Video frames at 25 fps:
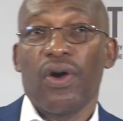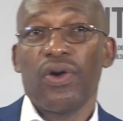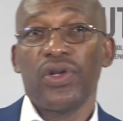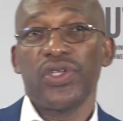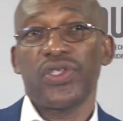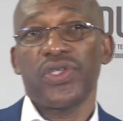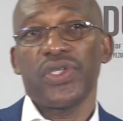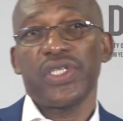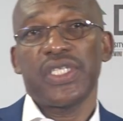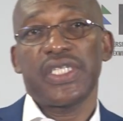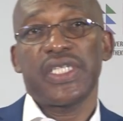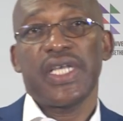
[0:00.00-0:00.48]

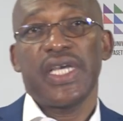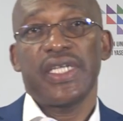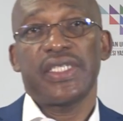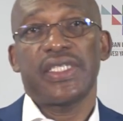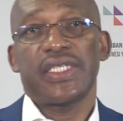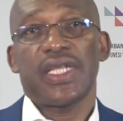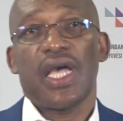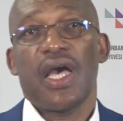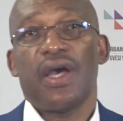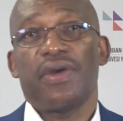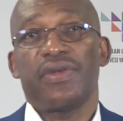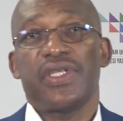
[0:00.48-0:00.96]
Also
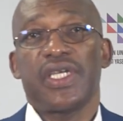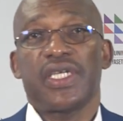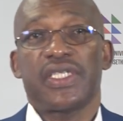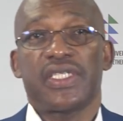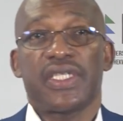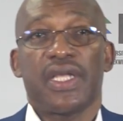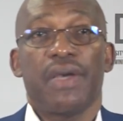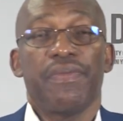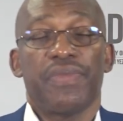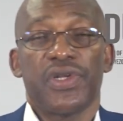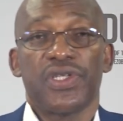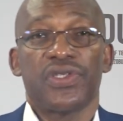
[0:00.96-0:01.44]
sets out
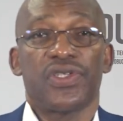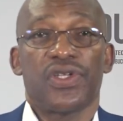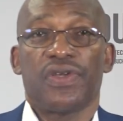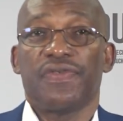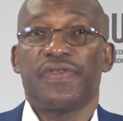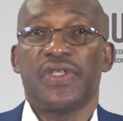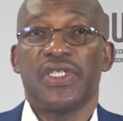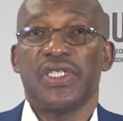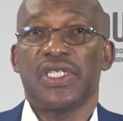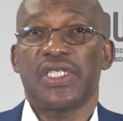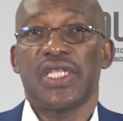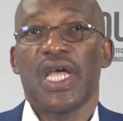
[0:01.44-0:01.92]
examples of
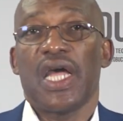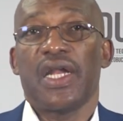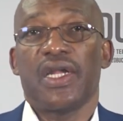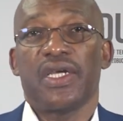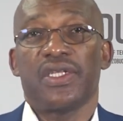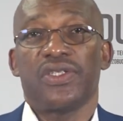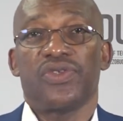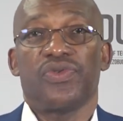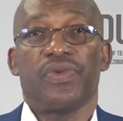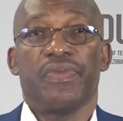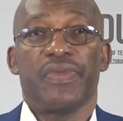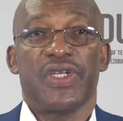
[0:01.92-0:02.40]
the
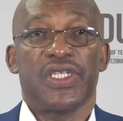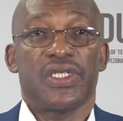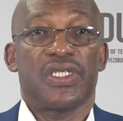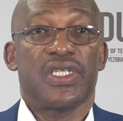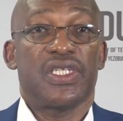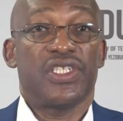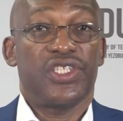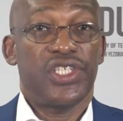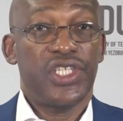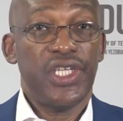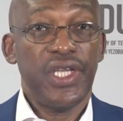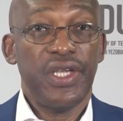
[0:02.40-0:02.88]
standards we must
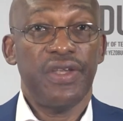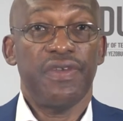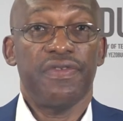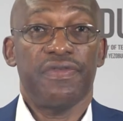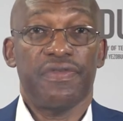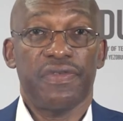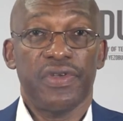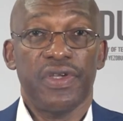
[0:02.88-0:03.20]
achieve